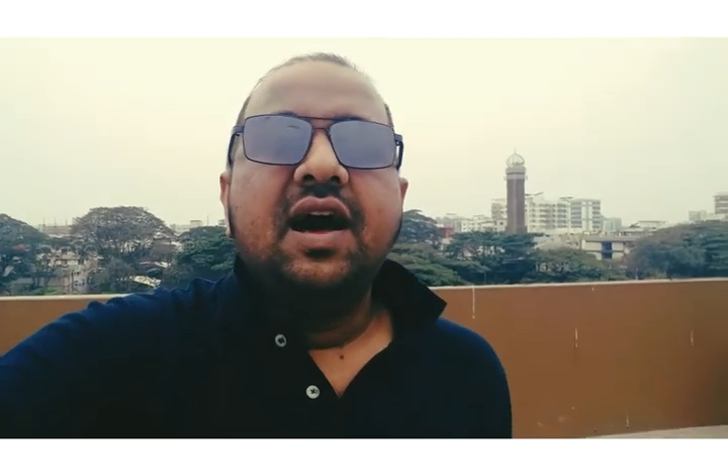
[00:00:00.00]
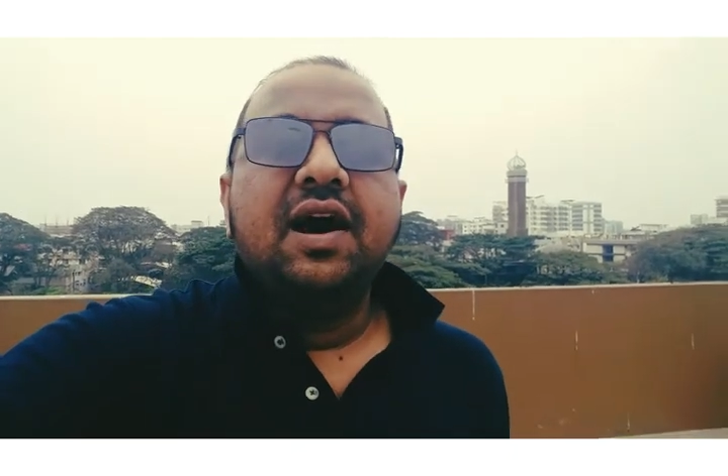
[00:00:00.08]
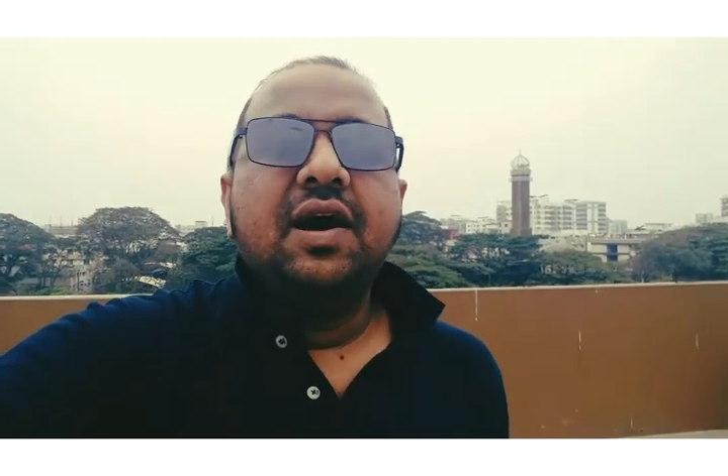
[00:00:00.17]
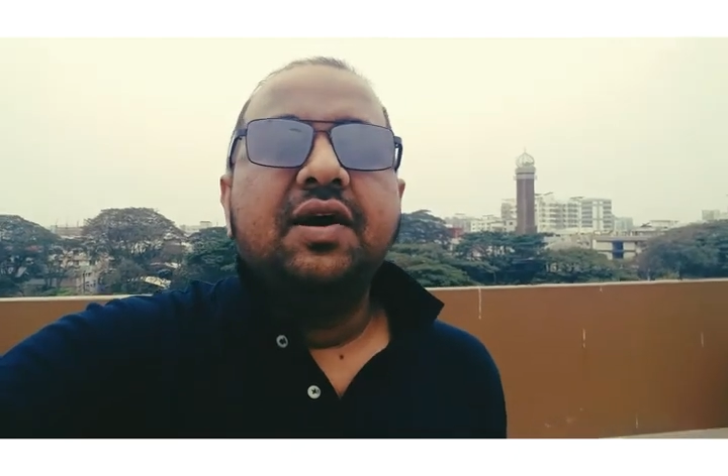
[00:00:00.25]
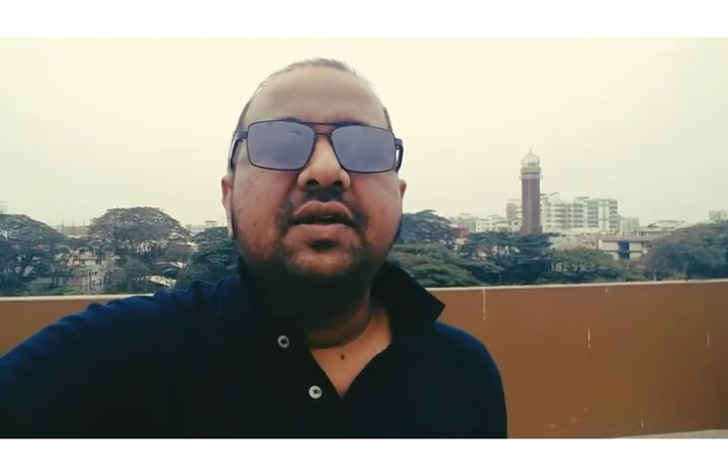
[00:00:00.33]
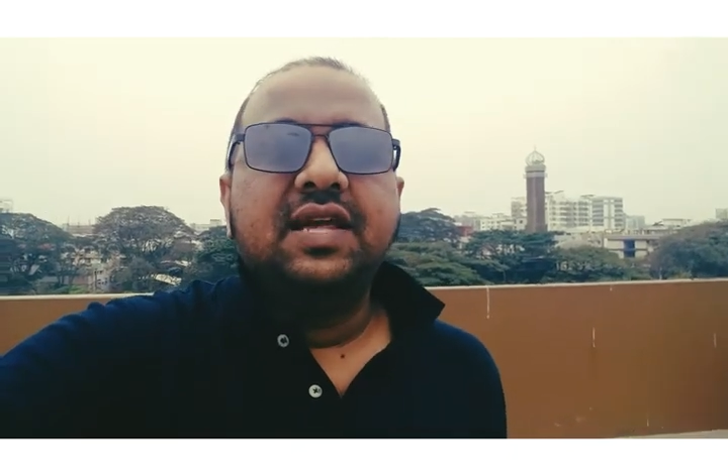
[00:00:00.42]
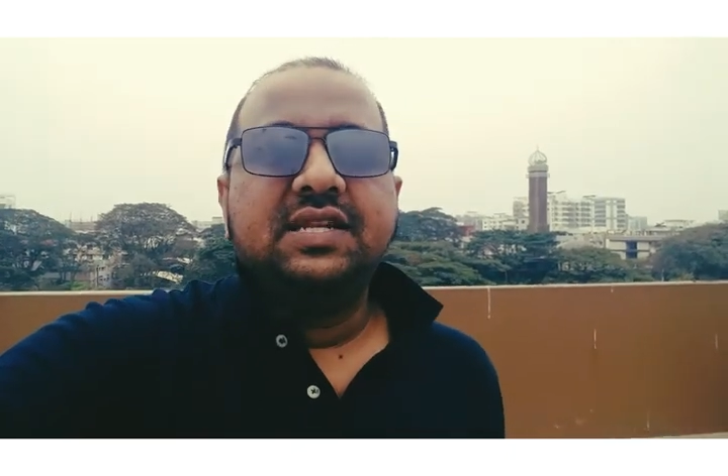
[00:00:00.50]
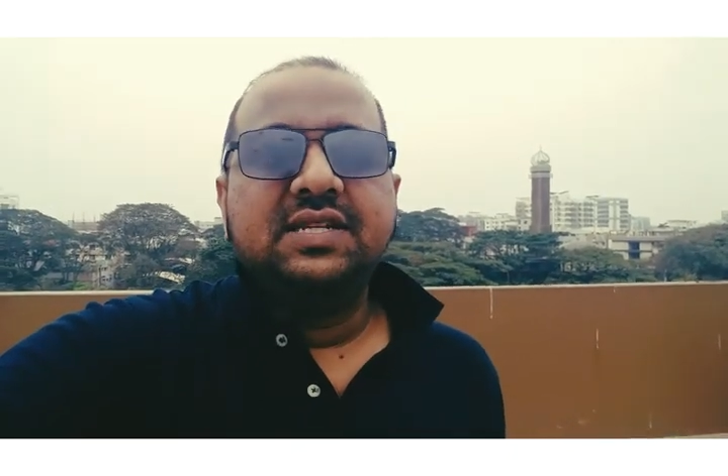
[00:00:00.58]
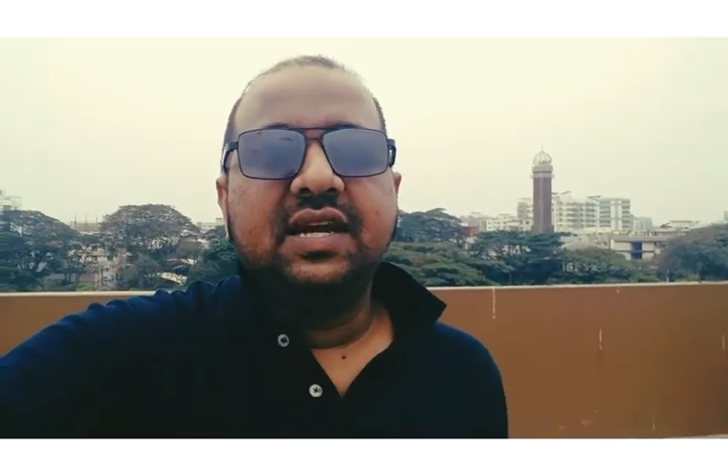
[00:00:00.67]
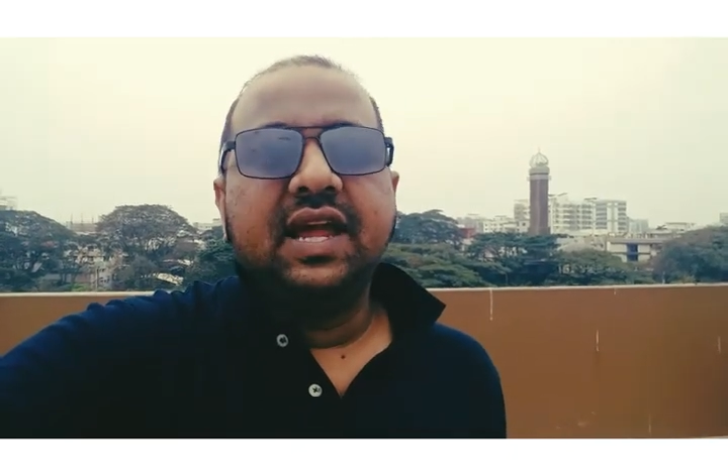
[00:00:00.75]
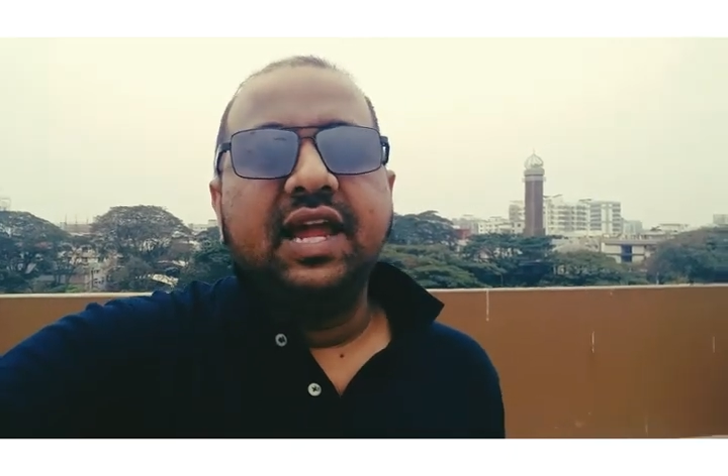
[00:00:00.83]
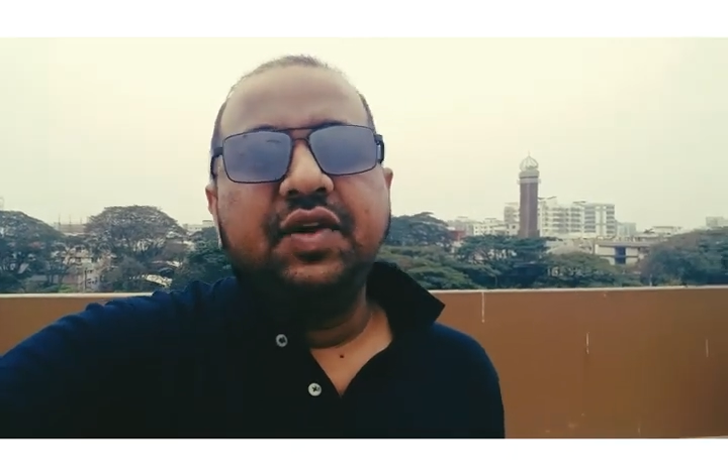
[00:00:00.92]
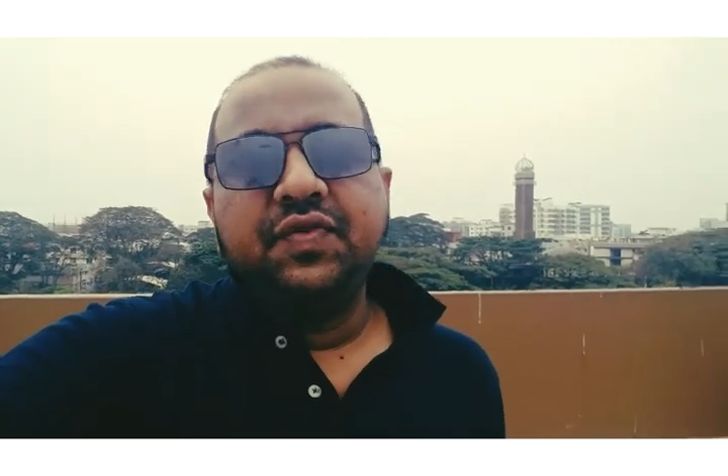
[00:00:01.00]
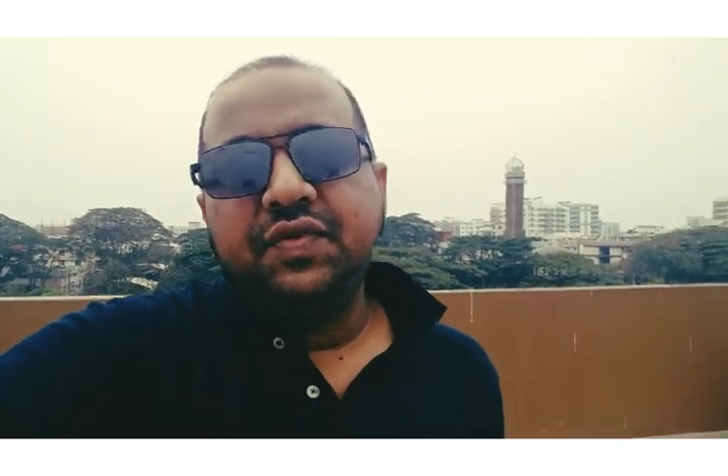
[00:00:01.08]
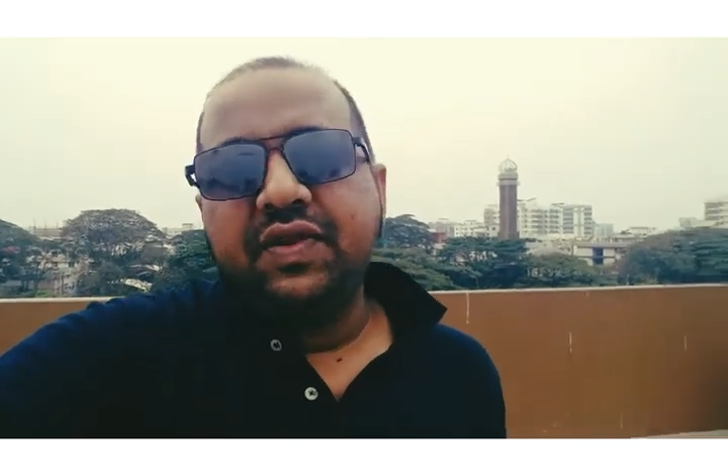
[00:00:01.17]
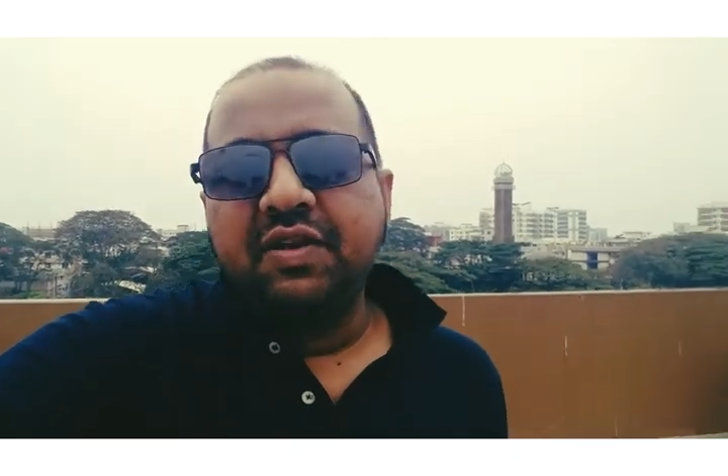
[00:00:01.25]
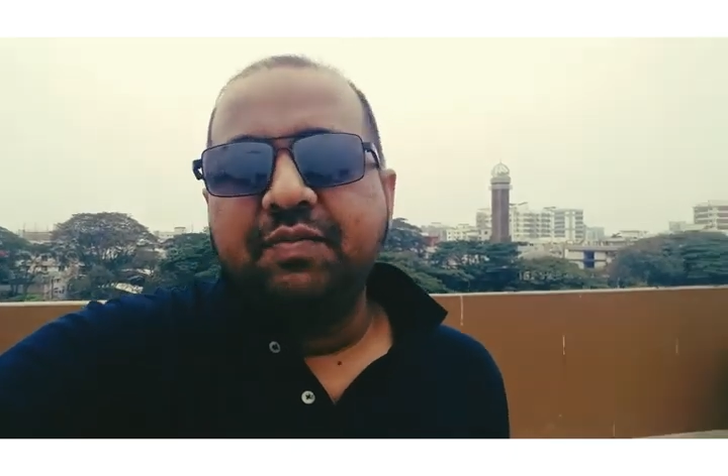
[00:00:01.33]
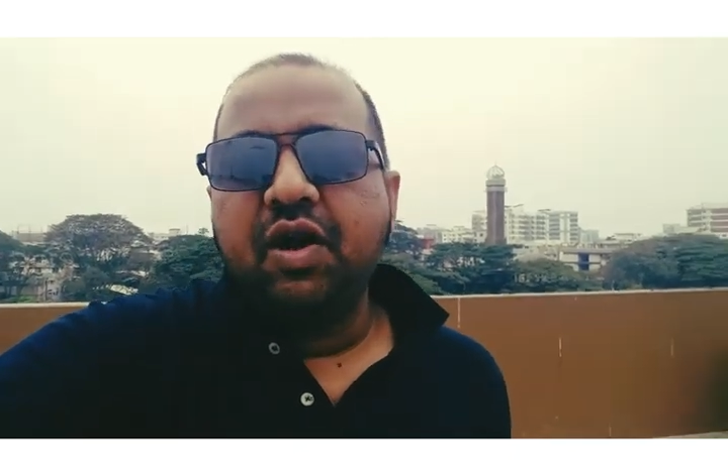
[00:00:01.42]
that if
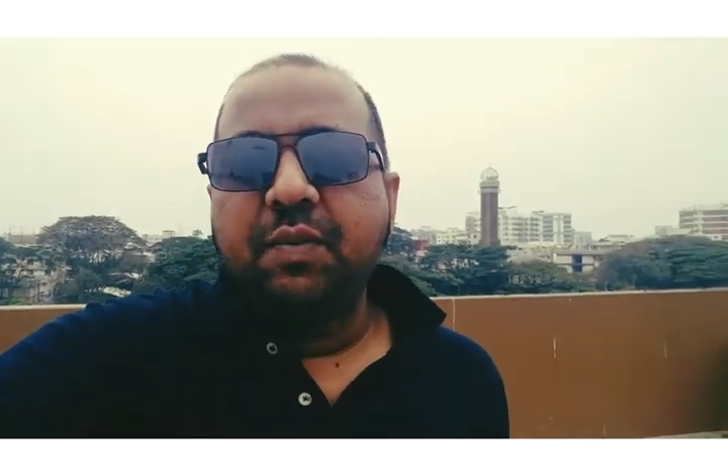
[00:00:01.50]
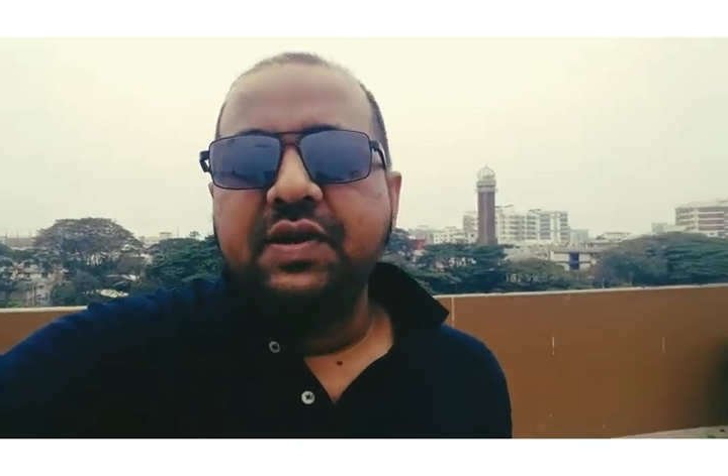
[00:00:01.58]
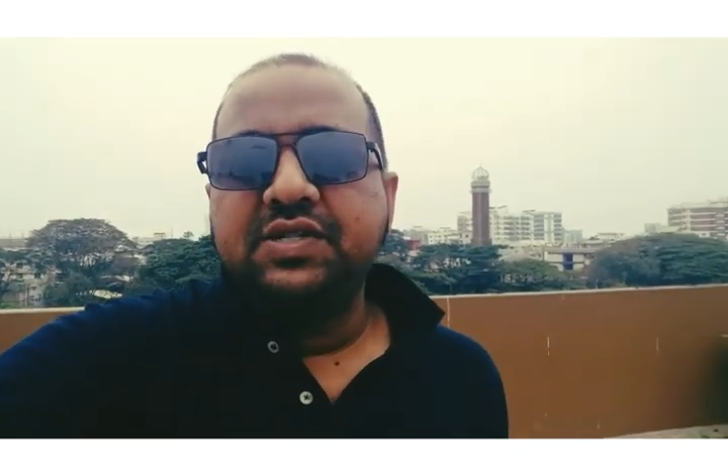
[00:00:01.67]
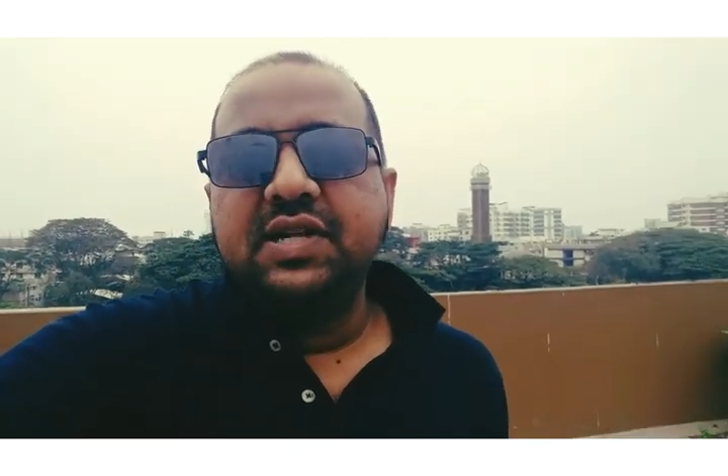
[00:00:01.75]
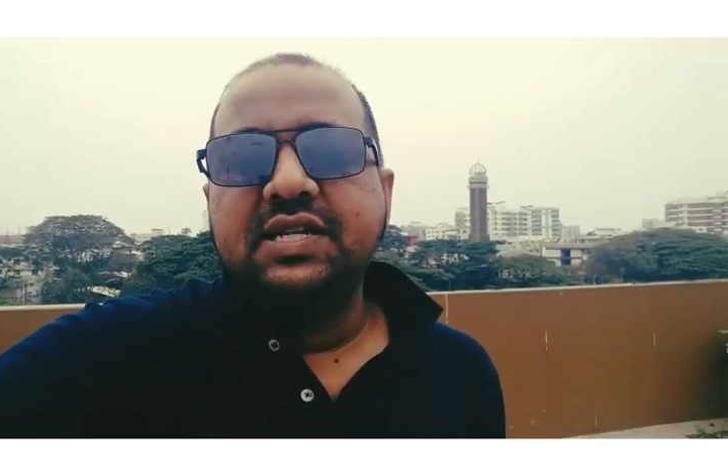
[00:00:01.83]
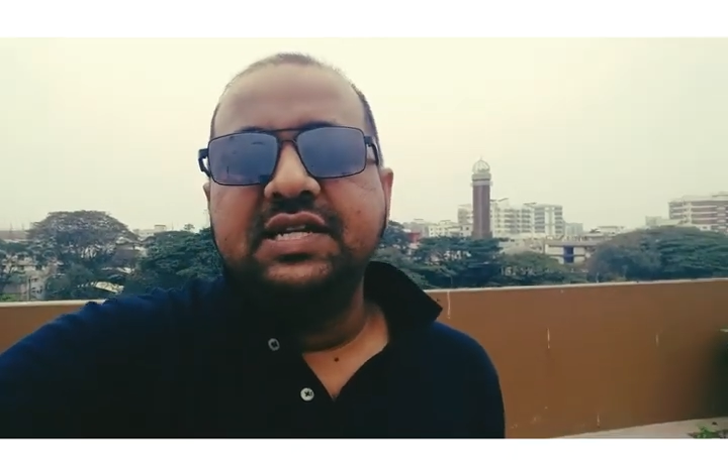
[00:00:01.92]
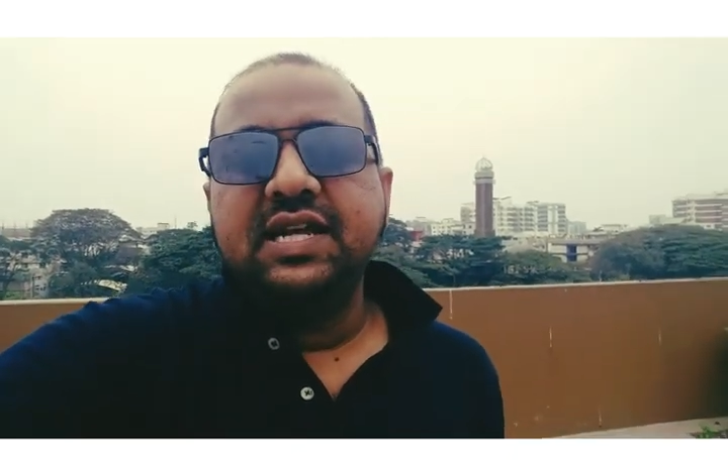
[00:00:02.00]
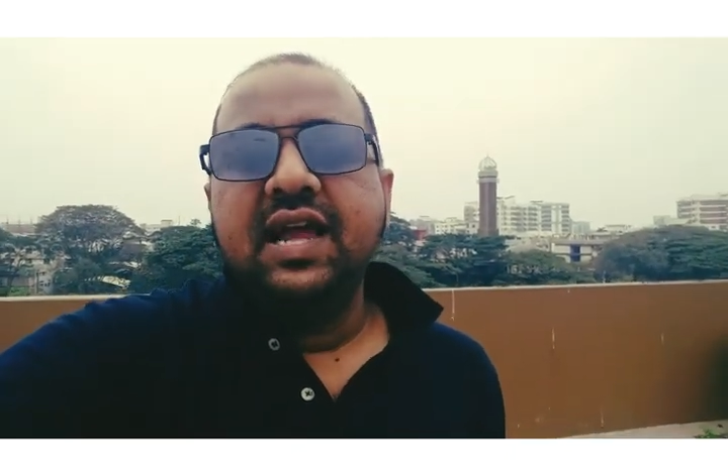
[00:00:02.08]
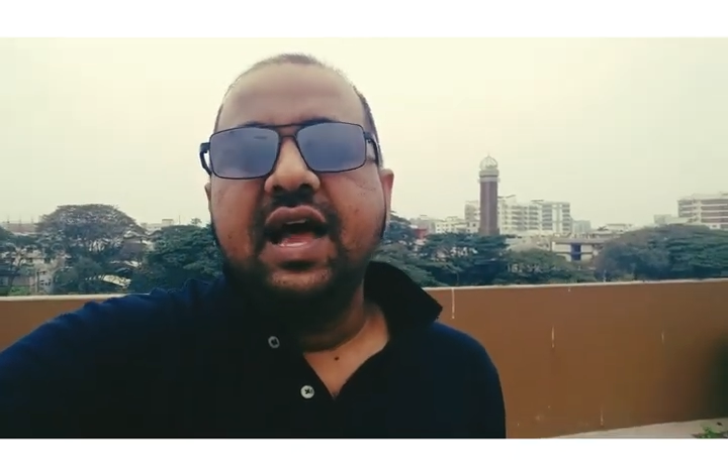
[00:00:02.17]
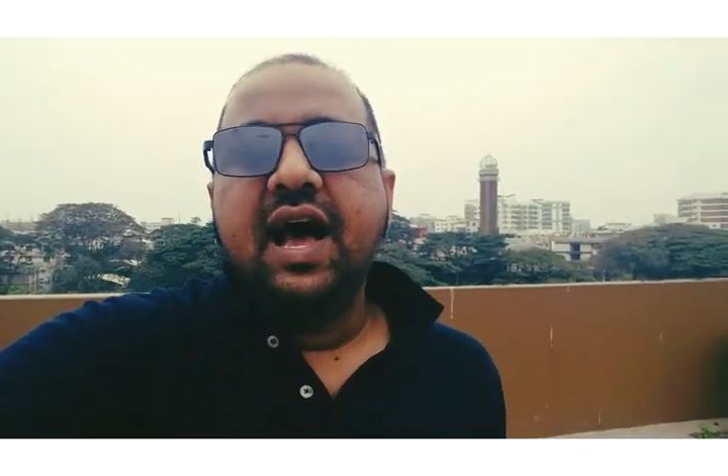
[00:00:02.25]
you give me opportunity,